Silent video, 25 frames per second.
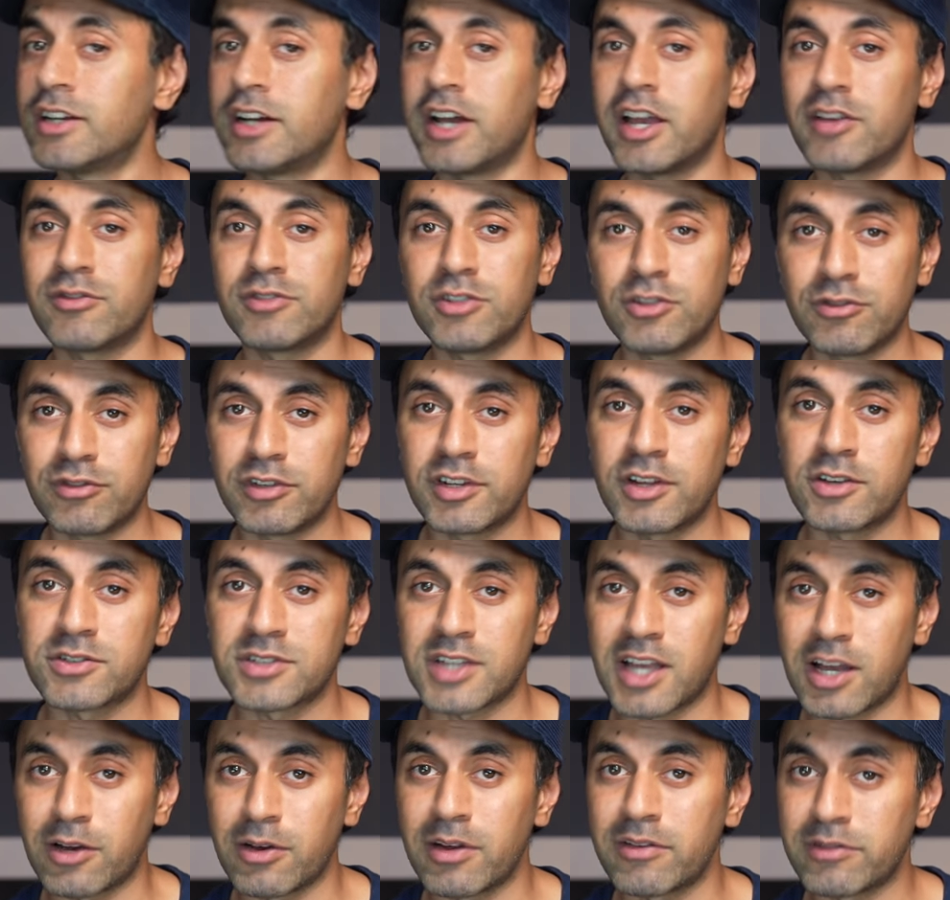I have new
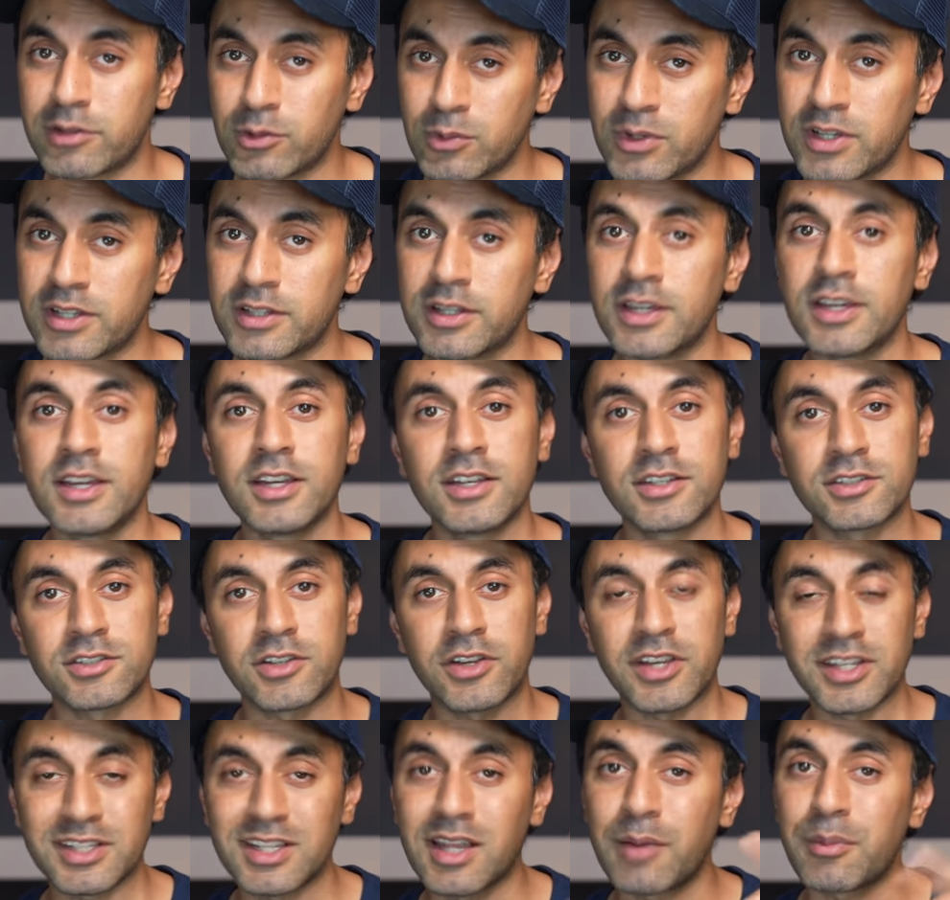videos out every week.
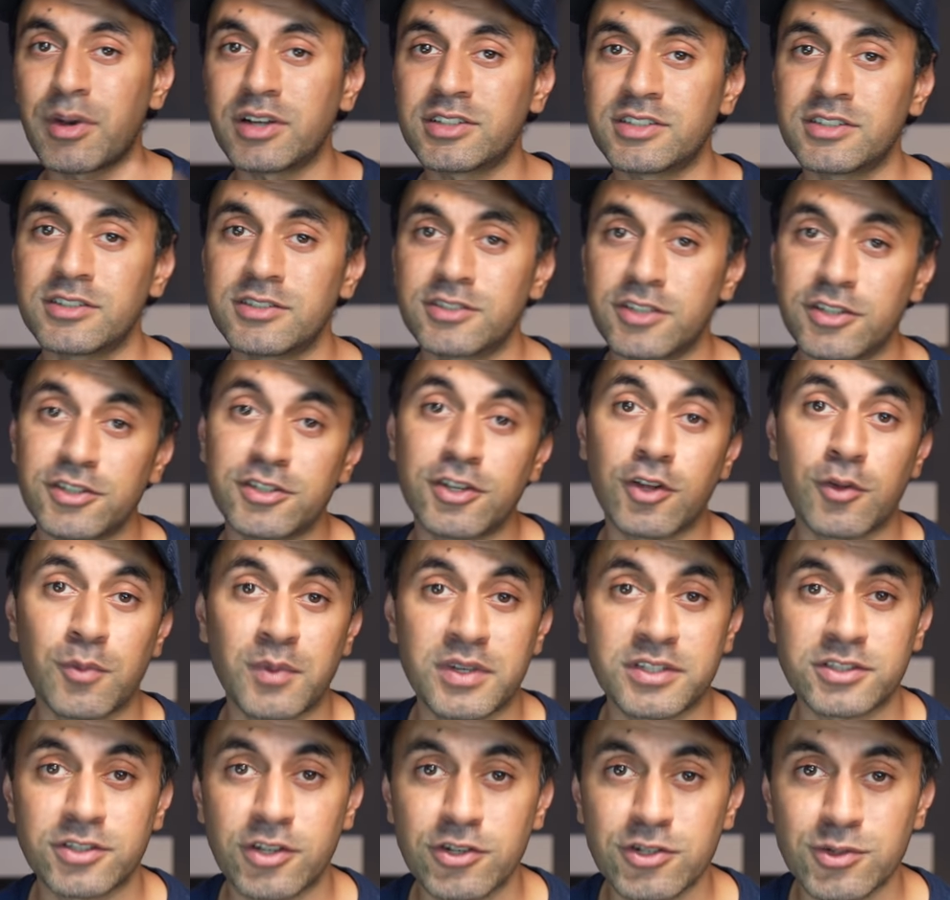So hit that button so you don't
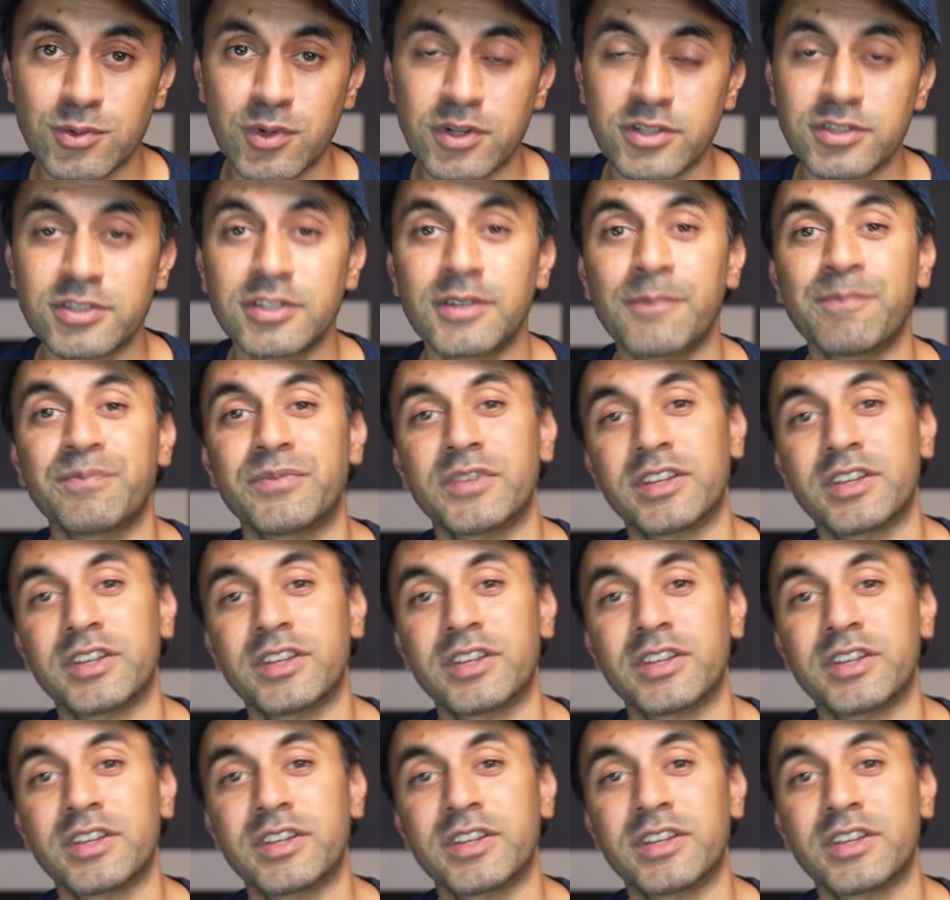miss those ones.